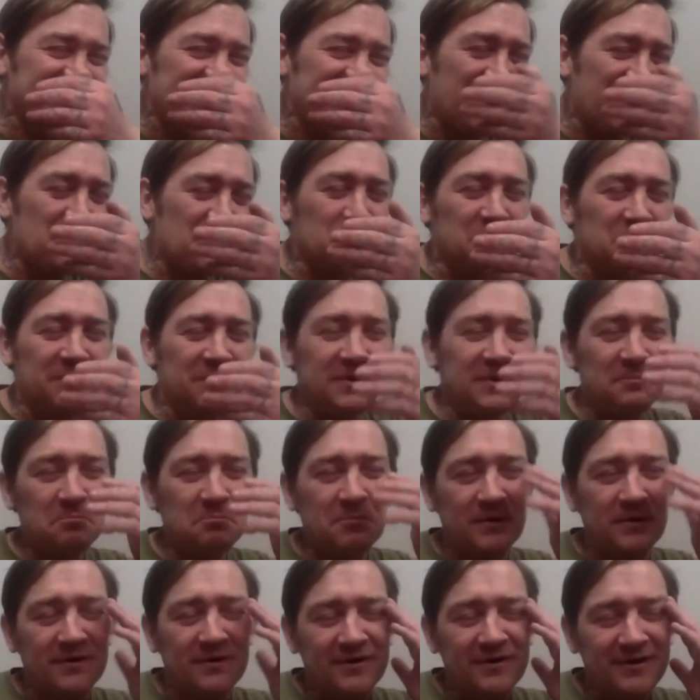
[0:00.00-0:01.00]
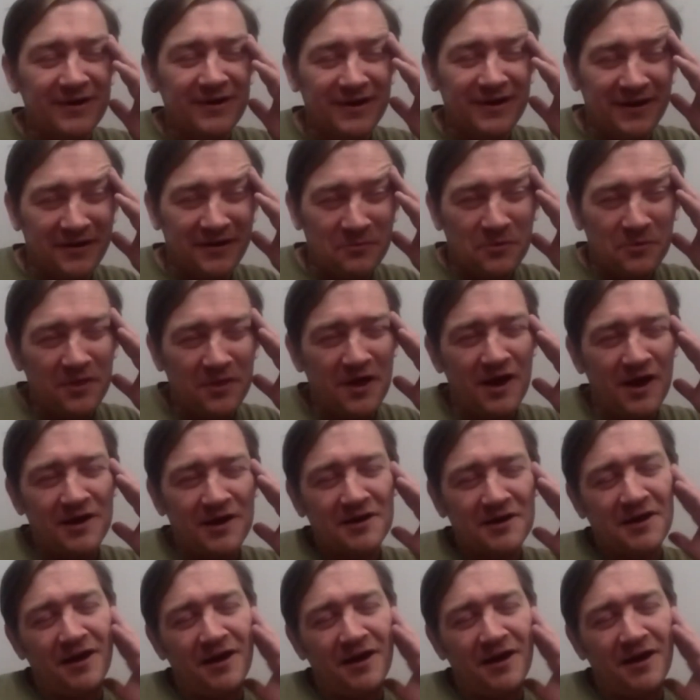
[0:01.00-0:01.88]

that meme uh, with that